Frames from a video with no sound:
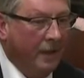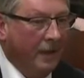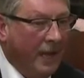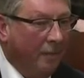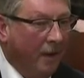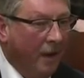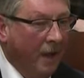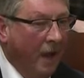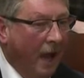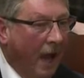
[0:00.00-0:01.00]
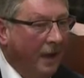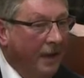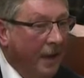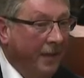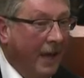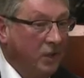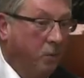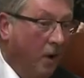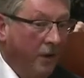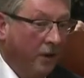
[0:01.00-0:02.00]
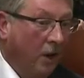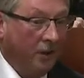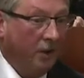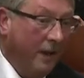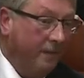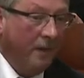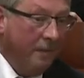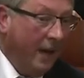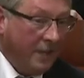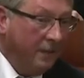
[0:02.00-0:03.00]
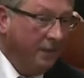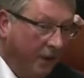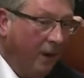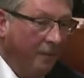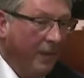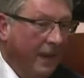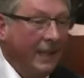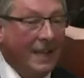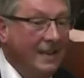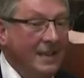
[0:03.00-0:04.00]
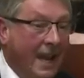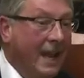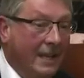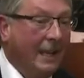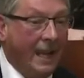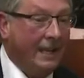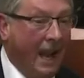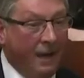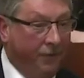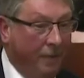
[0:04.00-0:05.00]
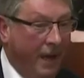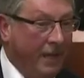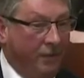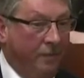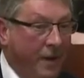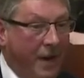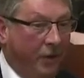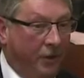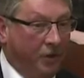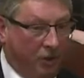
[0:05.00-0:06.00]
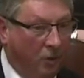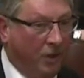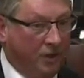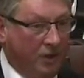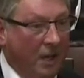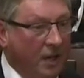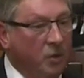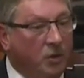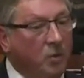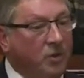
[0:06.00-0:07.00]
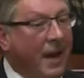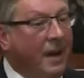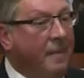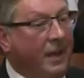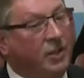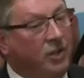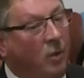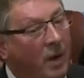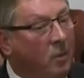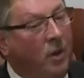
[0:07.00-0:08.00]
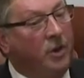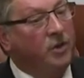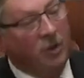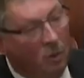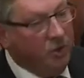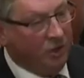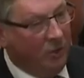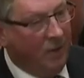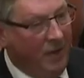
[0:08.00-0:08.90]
NAMA, and that's where they got their information from. They didn't need to get information from any other source. So don't try to make a story where there's no story.